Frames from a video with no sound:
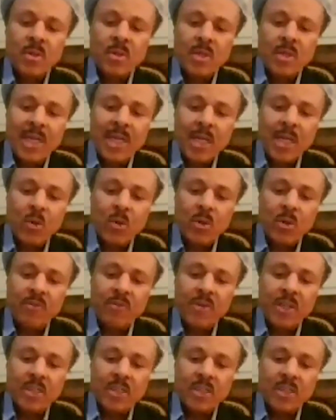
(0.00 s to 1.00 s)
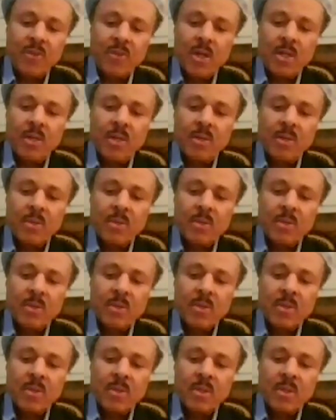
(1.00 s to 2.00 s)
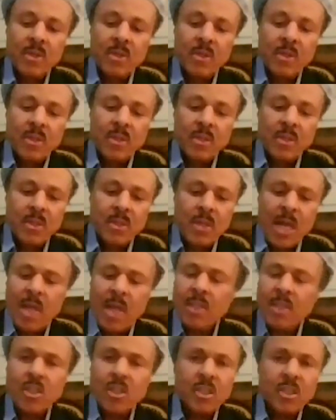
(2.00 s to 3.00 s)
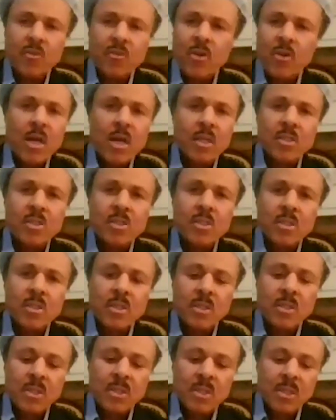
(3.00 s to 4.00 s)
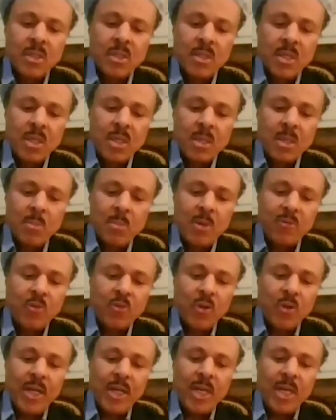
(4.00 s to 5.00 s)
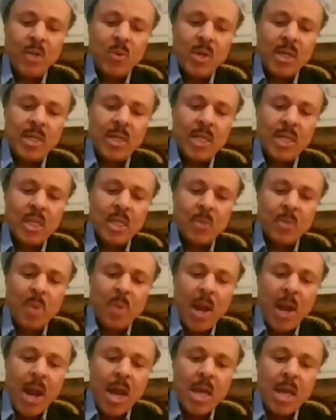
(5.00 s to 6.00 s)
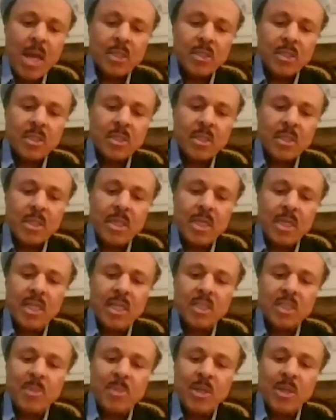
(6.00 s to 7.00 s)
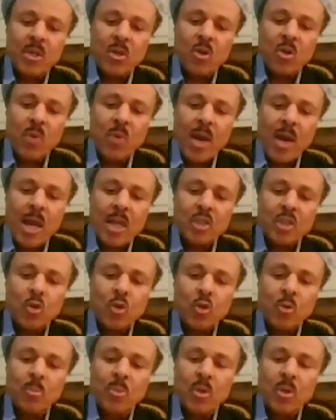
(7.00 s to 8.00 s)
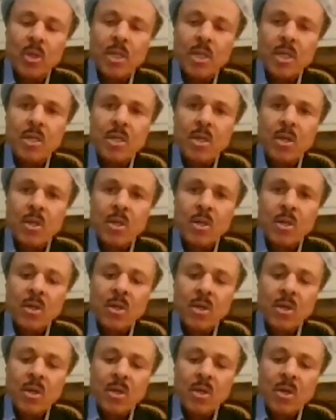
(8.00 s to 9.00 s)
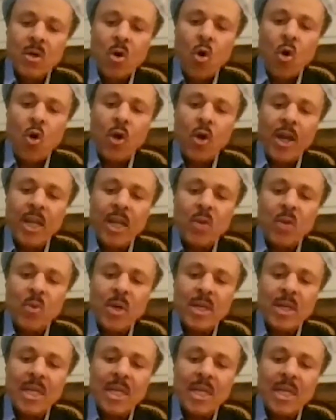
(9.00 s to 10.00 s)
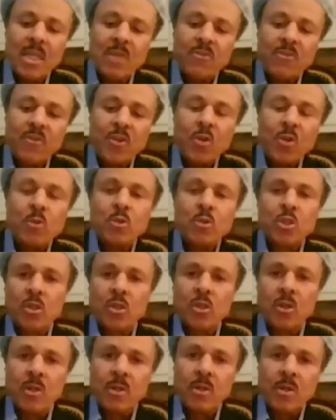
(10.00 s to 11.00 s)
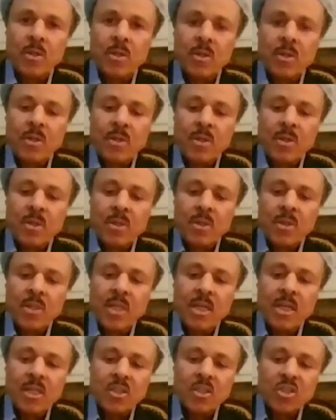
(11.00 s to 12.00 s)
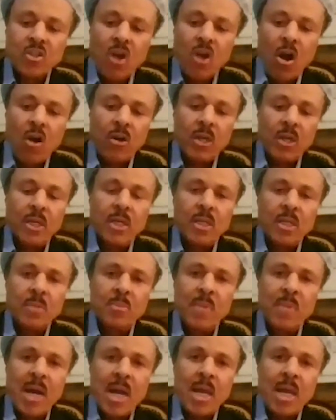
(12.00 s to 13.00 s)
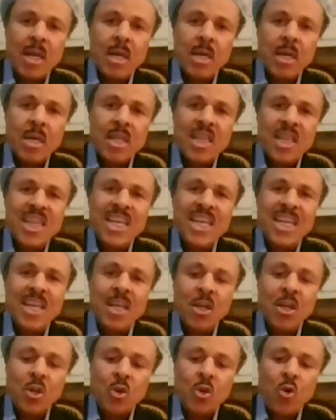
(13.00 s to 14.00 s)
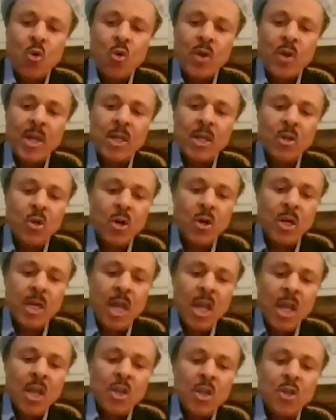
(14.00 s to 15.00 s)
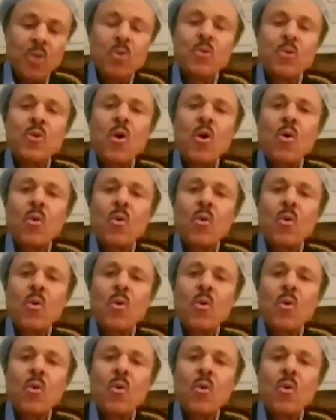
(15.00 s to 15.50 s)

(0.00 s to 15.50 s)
legal defense fund, not just for us, but for anyone in the past that has been harassed or bullied, or anyone in the future that is targeted by the Corey Goode. You no